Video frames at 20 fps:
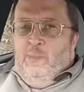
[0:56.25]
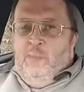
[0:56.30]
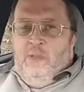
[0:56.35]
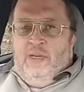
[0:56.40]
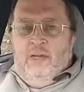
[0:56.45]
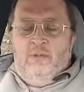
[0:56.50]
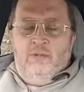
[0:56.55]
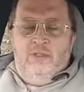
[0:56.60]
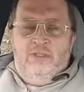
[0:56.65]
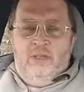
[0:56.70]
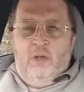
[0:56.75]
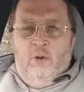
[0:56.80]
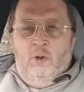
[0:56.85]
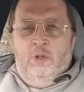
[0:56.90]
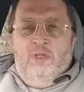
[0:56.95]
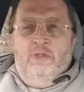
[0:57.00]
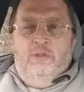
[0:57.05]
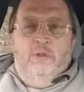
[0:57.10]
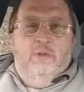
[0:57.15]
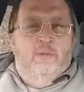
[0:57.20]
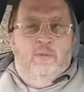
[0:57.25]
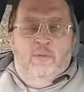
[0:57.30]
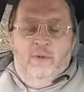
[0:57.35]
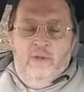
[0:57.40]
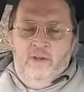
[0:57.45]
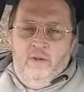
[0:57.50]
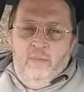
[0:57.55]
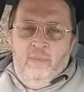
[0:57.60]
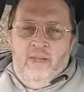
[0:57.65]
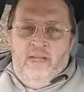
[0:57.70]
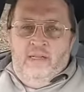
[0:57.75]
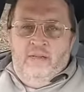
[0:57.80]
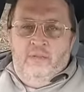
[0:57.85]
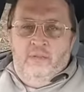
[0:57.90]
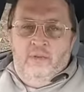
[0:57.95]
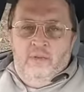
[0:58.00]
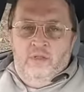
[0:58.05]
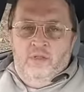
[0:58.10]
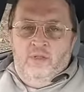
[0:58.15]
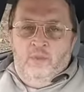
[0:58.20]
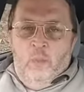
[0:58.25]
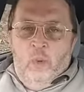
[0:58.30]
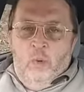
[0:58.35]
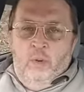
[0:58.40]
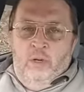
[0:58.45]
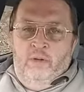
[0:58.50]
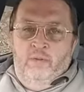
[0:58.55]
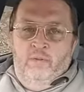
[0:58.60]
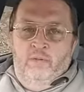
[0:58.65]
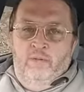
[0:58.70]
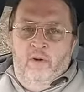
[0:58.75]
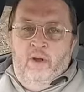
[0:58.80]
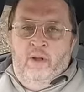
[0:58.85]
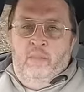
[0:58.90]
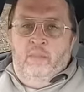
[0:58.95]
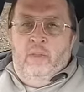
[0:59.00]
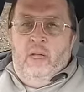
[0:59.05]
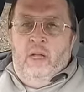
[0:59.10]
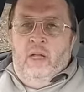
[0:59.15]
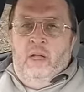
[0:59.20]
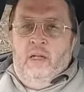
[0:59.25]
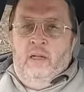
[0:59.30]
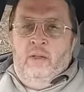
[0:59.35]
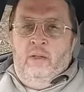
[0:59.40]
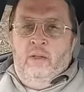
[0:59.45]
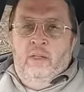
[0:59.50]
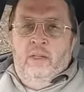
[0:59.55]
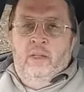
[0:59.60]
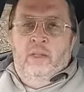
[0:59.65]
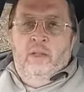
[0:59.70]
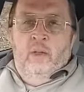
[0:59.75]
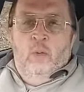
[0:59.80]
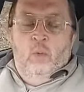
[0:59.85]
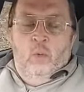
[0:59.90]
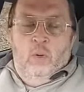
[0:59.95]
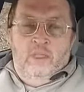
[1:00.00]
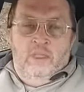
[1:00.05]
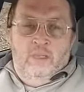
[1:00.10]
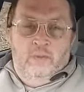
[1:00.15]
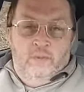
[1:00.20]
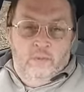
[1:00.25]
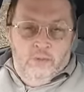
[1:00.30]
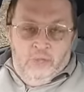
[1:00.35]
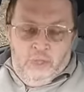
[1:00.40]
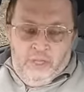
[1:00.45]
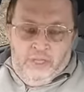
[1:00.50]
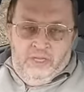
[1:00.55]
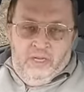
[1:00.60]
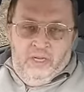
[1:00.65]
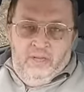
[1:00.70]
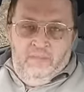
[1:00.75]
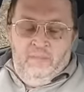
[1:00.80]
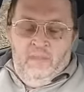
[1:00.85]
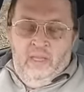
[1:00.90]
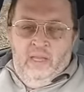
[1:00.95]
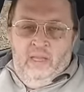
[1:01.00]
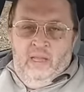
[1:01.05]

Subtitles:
but I was talking to a friend of mine this morning from West Virginia,